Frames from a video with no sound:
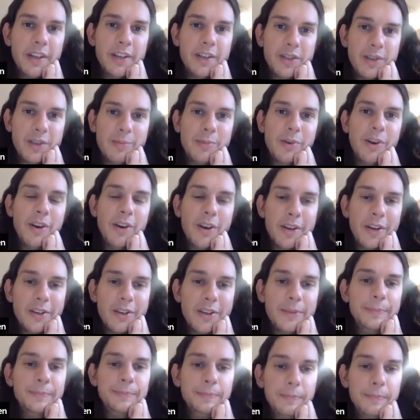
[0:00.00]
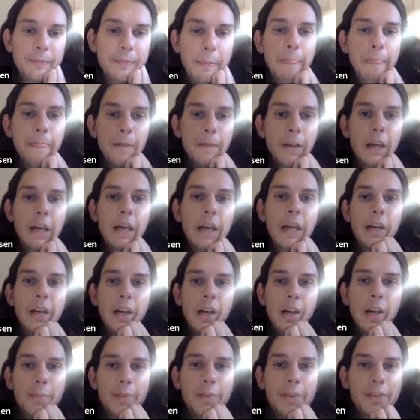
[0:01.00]
tensor product.
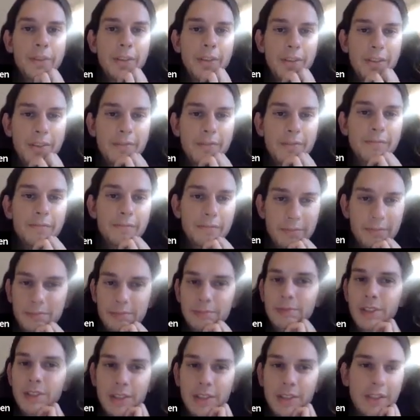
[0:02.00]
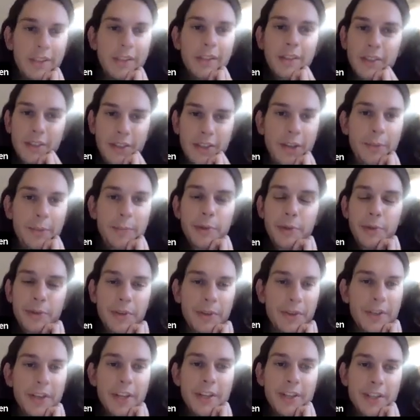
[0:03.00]
You can commute
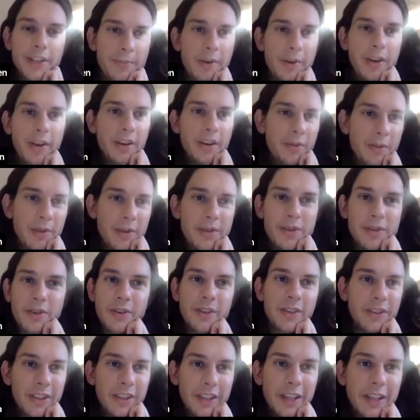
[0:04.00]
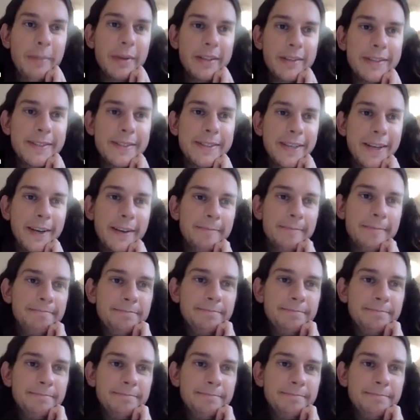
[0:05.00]
your tensor product with certain limits, yeah?